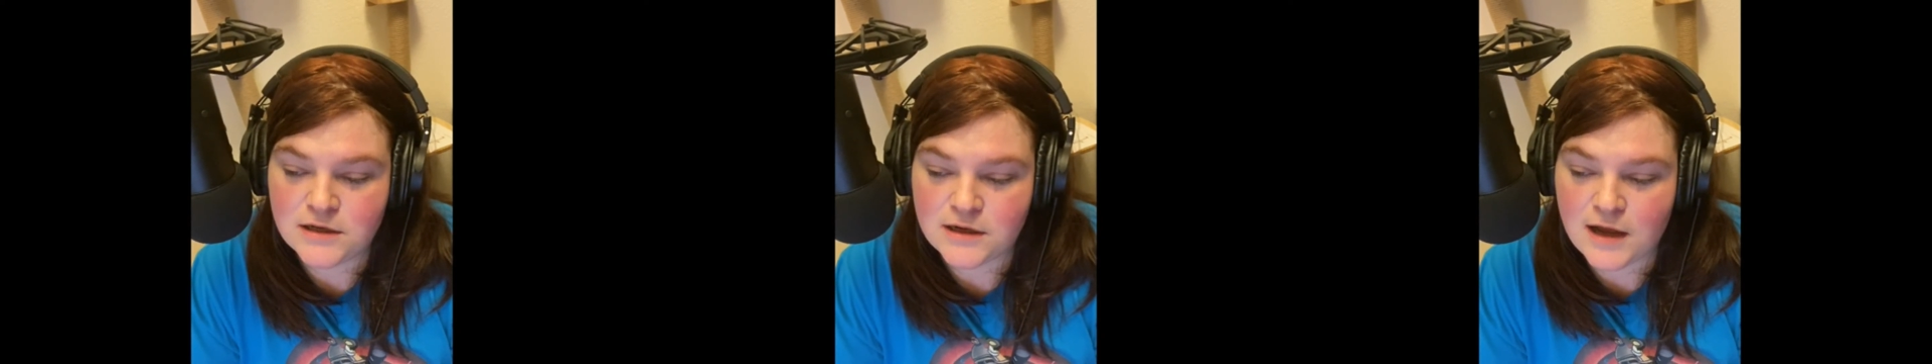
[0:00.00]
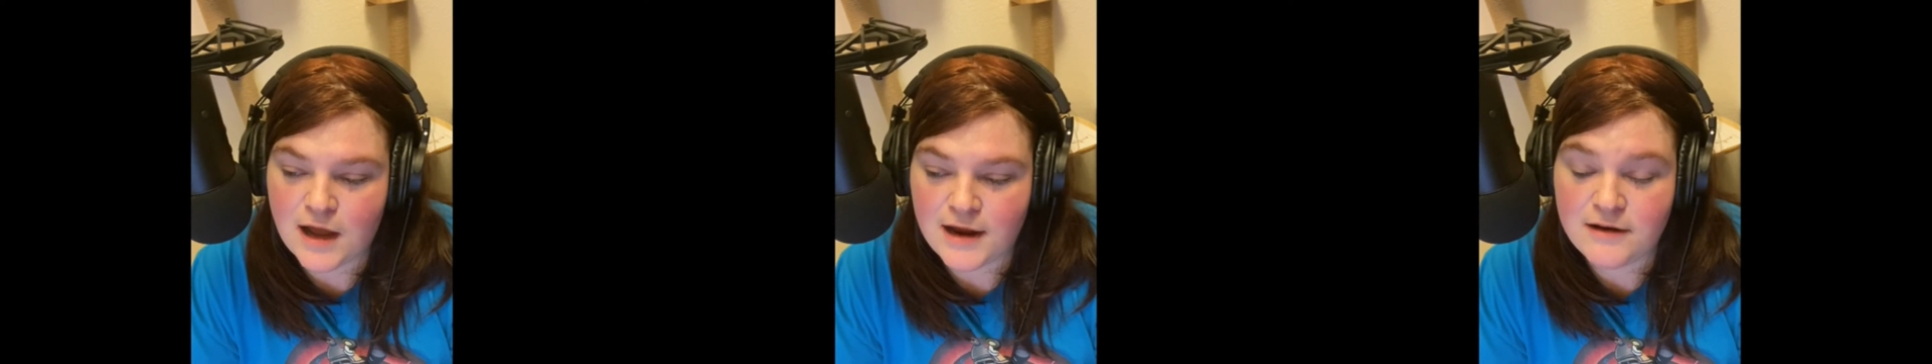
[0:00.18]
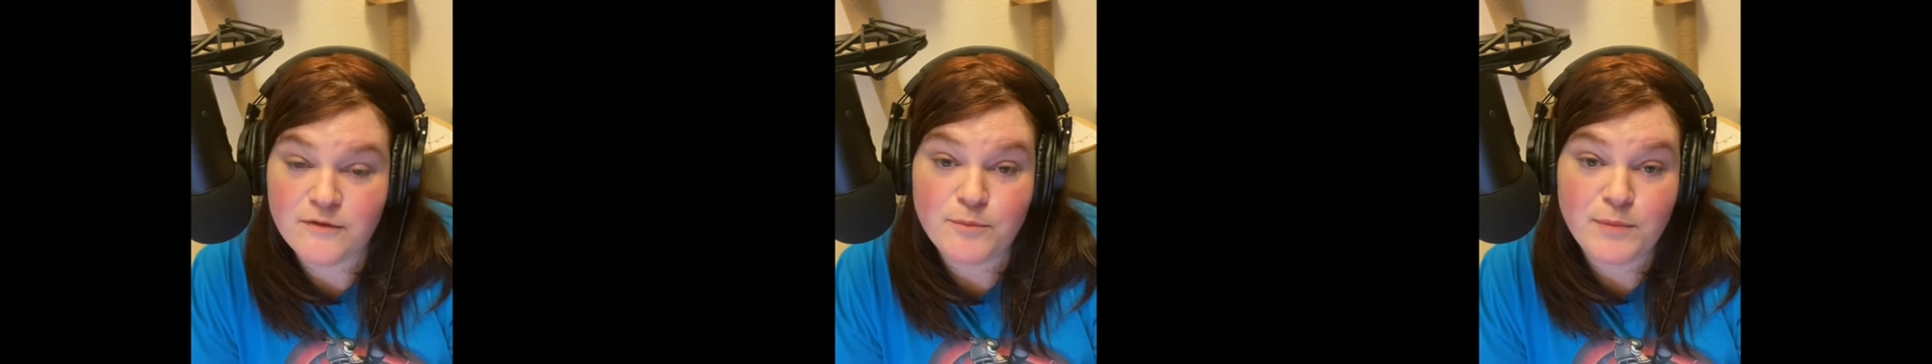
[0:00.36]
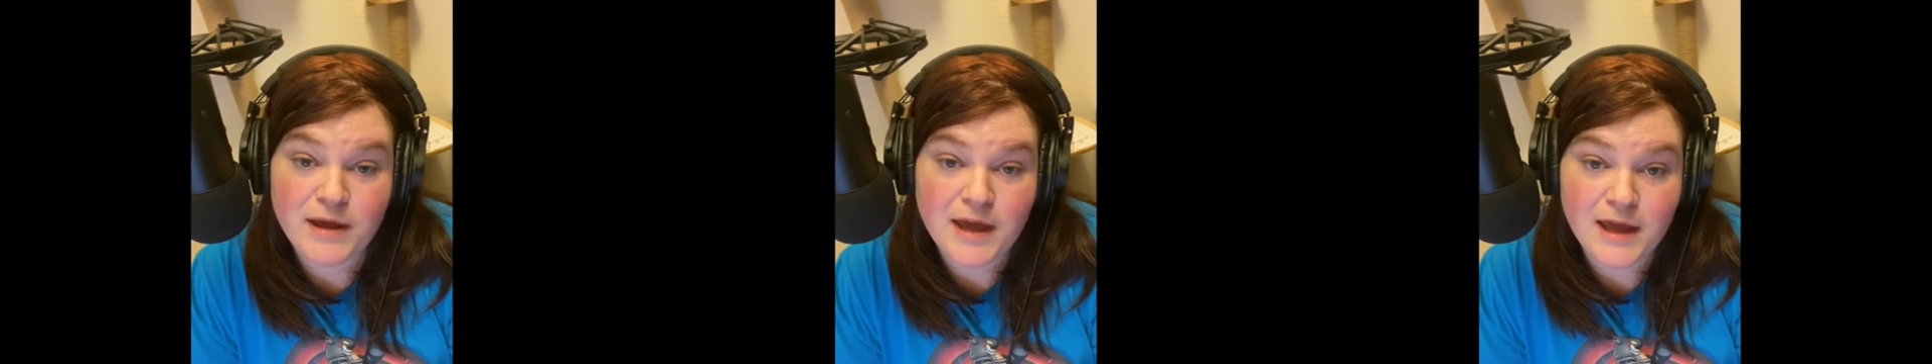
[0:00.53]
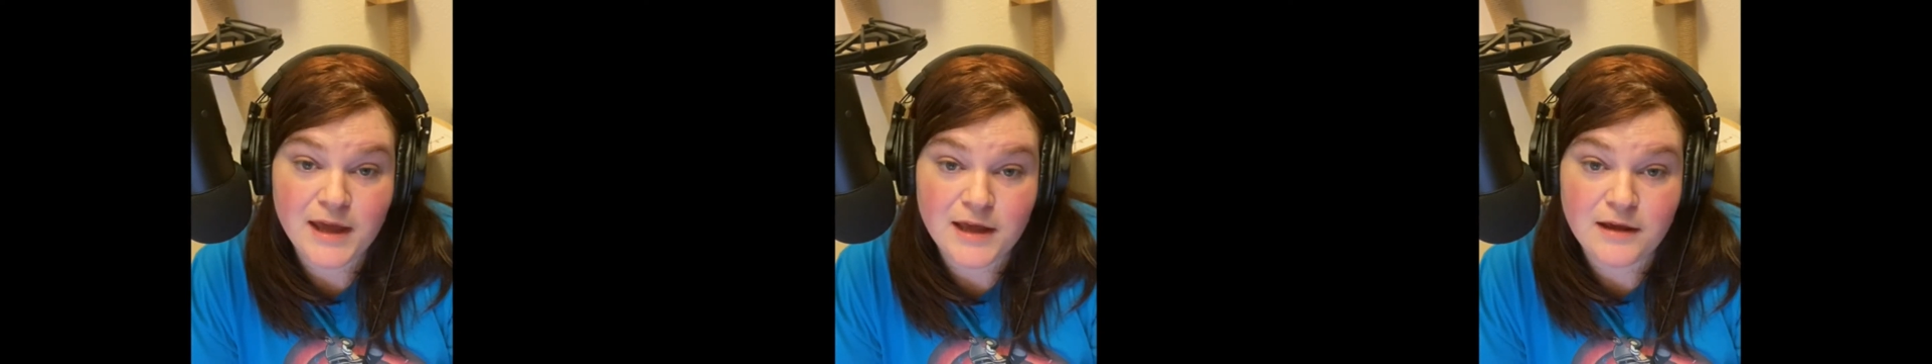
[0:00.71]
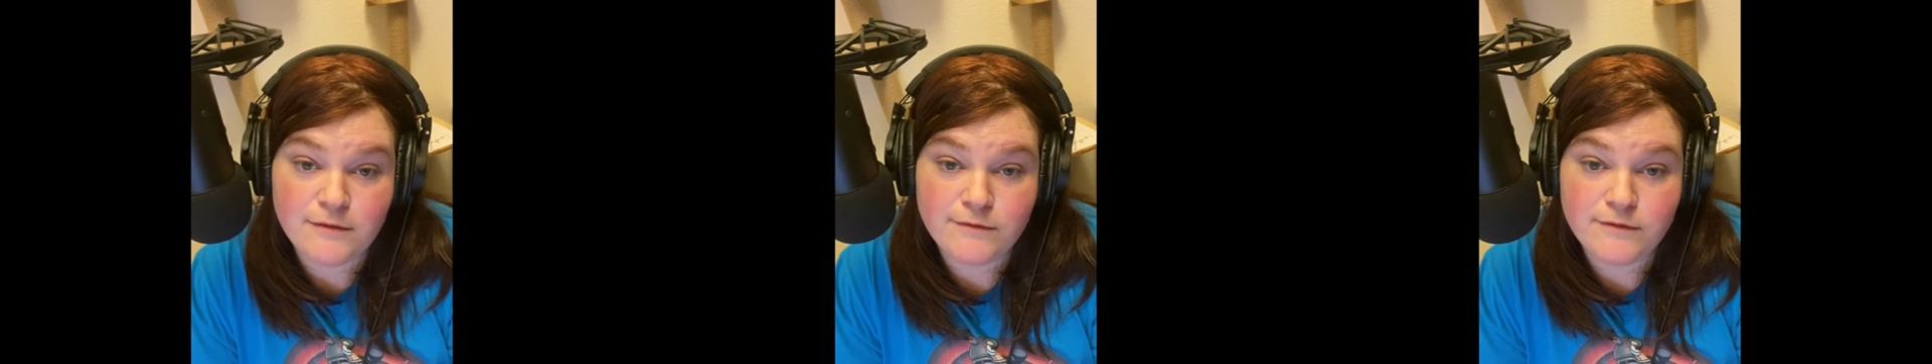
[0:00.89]
of
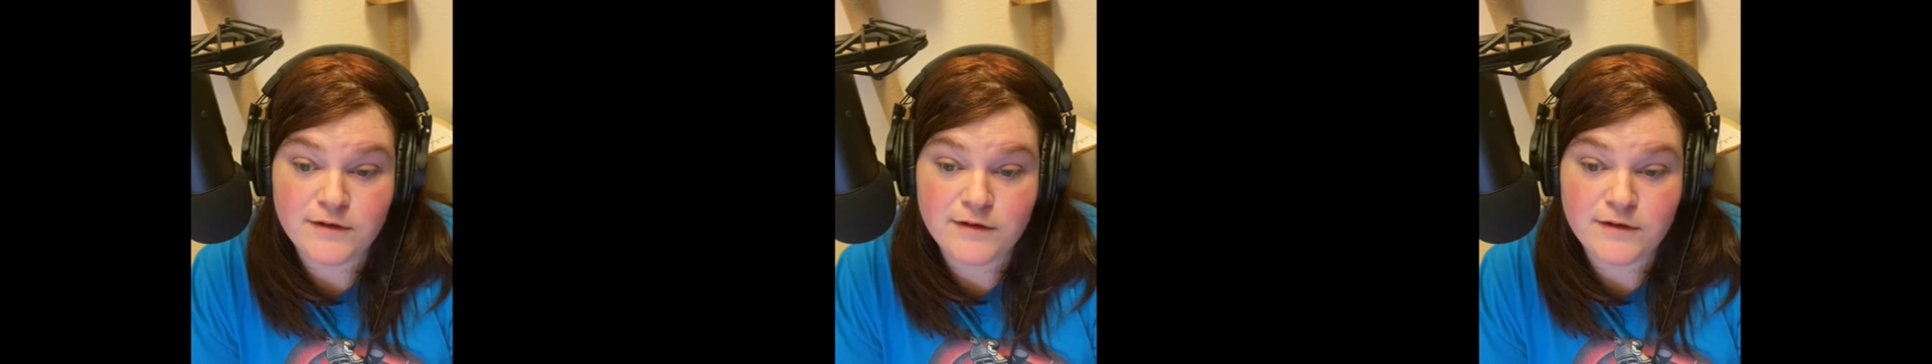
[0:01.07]
behaved